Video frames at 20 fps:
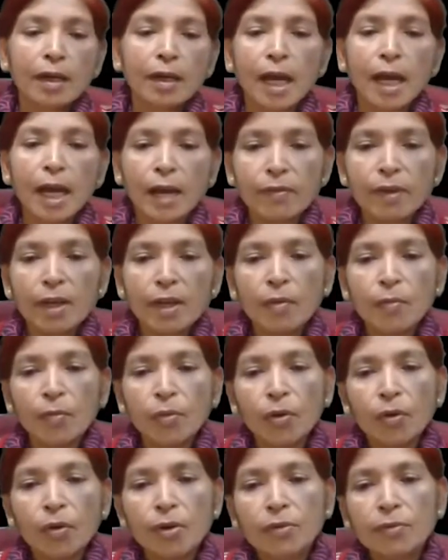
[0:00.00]
having
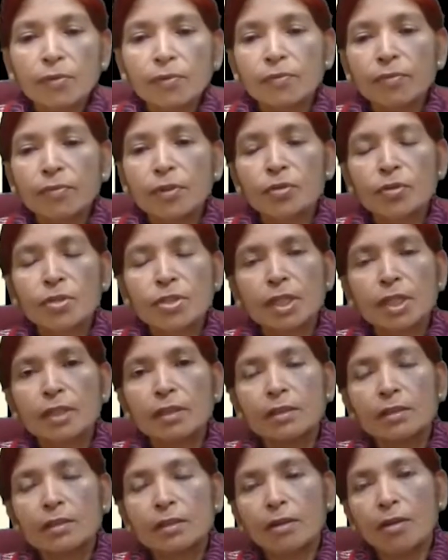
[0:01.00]
more future
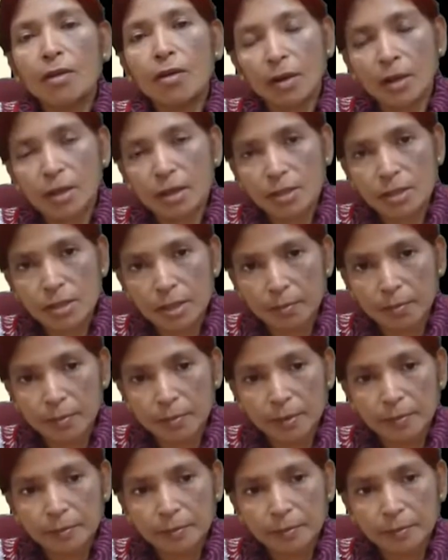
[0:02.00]
ownership.